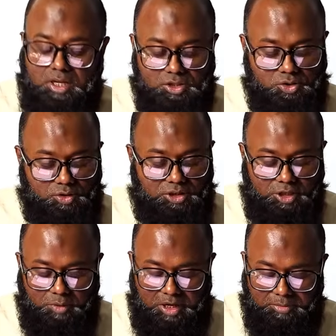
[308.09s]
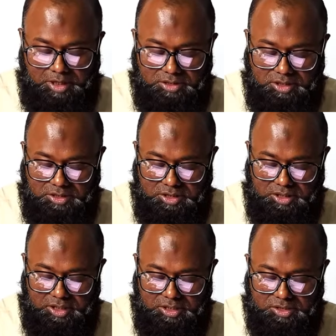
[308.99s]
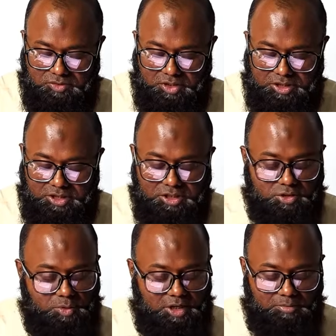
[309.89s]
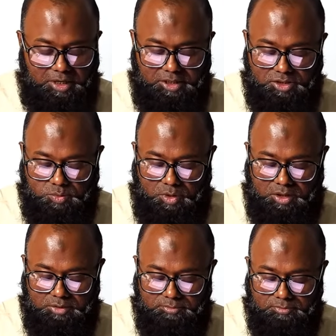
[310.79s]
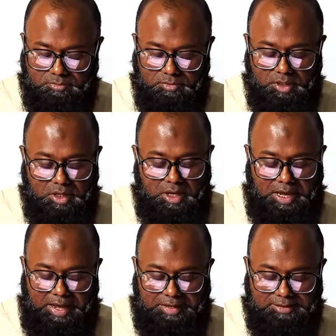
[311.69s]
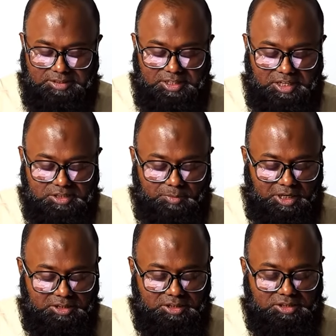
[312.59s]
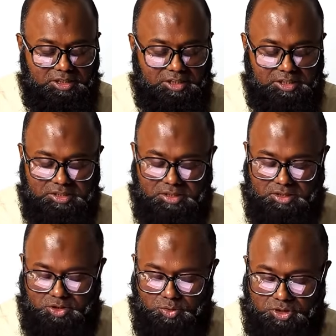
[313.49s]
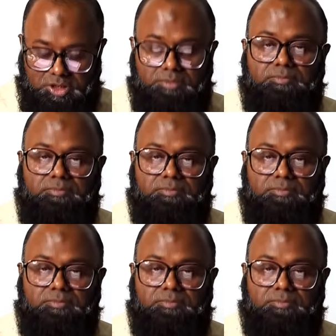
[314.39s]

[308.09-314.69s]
So dy by dt is 3t squared minus 1 and dx by dt is 2t.